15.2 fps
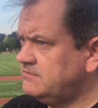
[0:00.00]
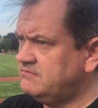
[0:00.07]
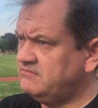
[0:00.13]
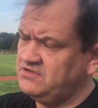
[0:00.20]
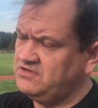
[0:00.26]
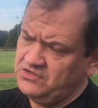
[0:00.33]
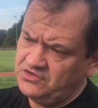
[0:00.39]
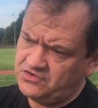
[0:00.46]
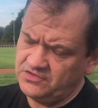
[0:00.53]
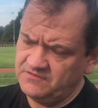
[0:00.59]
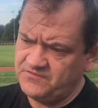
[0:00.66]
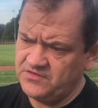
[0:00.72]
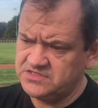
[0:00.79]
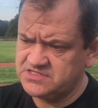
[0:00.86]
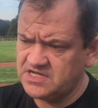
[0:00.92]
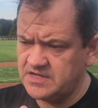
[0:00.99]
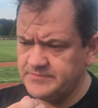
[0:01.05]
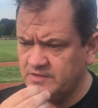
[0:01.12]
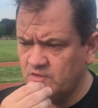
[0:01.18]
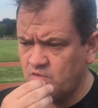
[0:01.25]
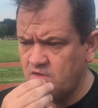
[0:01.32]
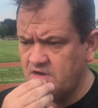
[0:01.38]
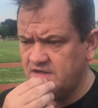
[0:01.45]
When you look at the first game
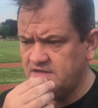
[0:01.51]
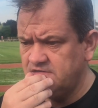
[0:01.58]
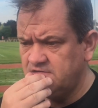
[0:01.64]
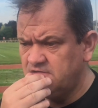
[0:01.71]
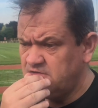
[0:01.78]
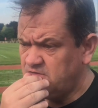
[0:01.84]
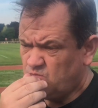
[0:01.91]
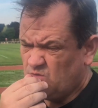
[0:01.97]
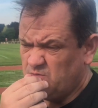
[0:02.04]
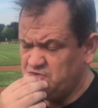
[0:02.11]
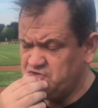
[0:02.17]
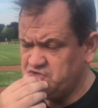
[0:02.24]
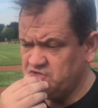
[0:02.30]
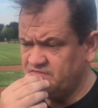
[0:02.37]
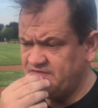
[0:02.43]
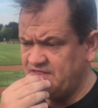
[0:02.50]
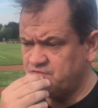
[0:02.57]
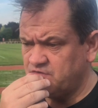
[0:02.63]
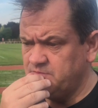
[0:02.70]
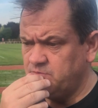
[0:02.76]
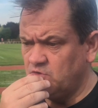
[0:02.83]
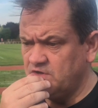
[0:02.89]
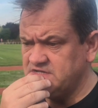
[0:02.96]
in Cray, where we should have had
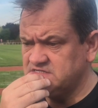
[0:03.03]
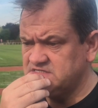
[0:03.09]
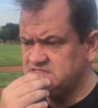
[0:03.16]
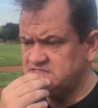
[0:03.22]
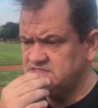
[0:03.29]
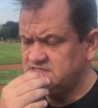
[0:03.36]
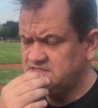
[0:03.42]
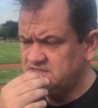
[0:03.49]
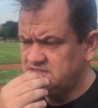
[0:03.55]
3 points,